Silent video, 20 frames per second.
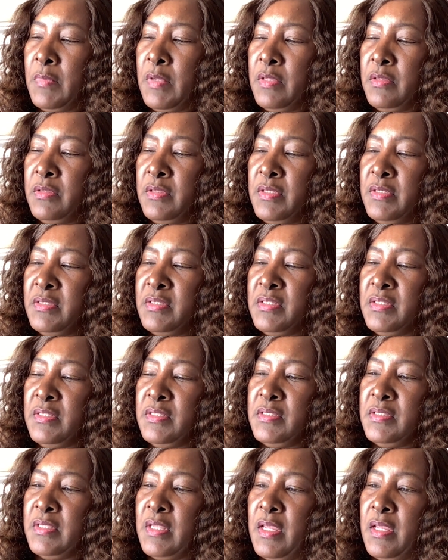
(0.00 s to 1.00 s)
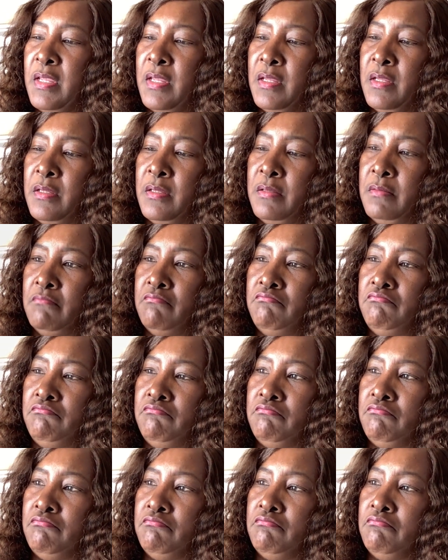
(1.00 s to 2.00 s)
This is a,
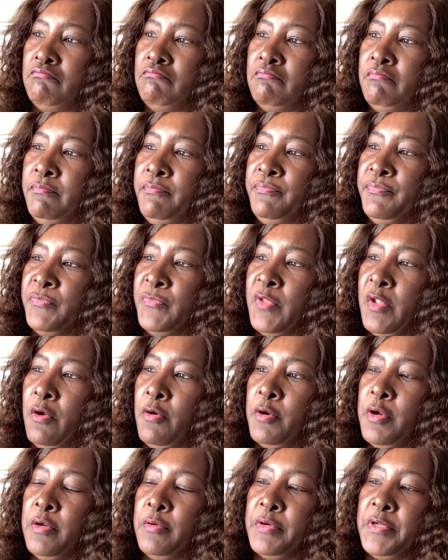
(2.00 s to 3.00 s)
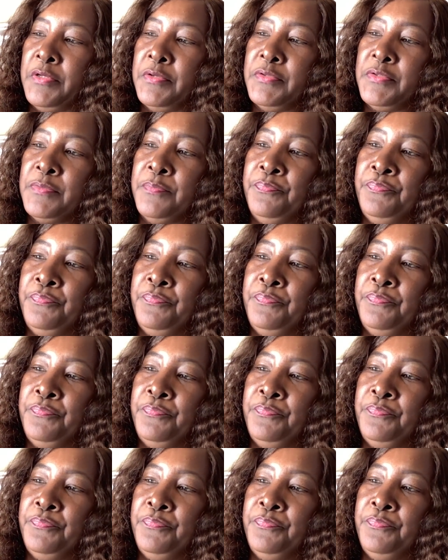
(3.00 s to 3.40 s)
oh, here it is.